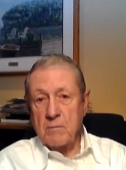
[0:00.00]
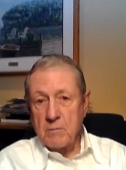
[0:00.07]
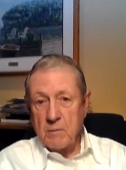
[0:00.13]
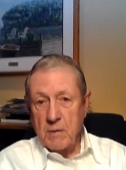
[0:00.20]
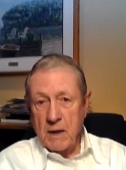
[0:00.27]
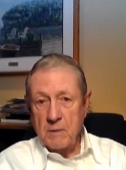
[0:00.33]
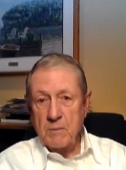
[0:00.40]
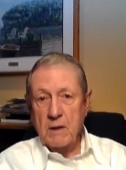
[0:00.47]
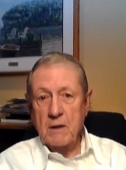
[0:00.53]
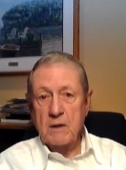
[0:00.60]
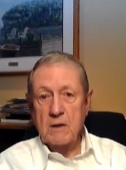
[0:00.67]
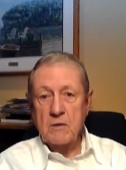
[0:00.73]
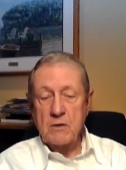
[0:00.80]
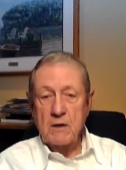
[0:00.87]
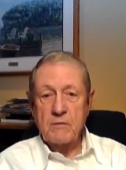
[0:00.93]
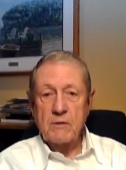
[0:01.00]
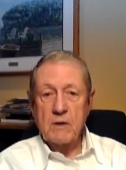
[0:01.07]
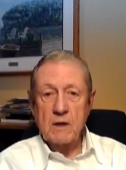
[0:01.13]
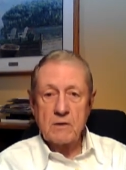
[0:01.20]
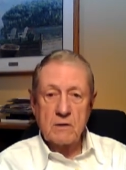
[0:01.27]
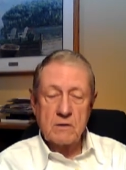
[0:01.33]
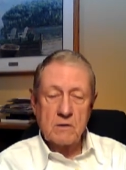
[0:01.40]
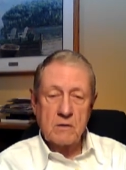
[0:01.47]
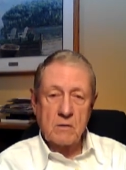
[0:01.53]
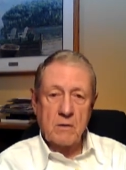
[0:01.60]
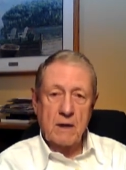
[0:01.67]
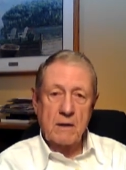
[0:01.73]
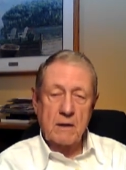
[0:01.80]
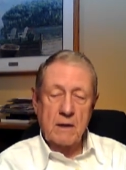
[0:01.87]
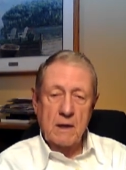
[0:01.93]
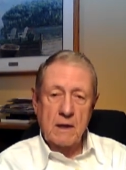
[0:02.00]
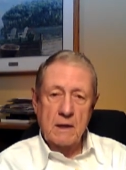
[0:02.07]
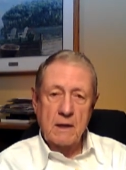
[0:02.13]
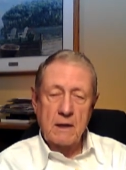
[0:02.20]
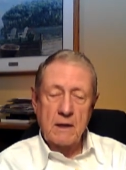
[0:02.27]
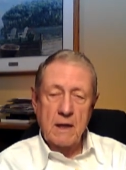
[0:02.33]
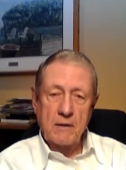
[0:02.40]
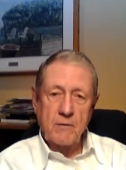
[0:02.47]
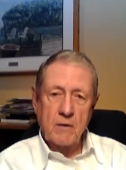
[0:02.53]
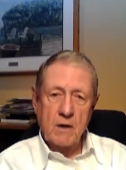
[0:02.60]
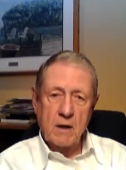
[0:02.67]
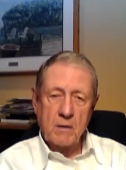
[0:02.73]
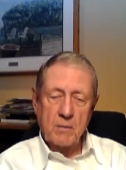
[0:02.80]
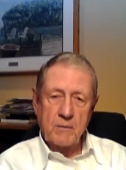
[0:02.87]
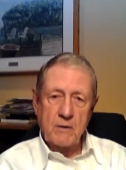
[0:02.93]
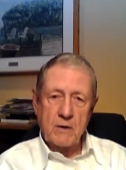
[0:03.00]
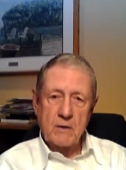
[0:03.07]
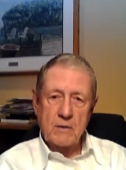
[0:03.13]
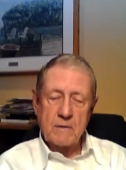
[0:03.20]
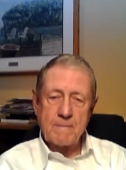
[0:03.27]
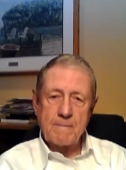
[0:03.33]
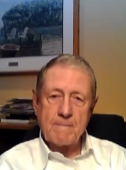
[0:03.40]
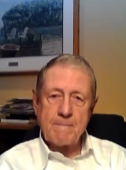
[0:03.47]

made me the Chief Justice, so I did that for a couple of years.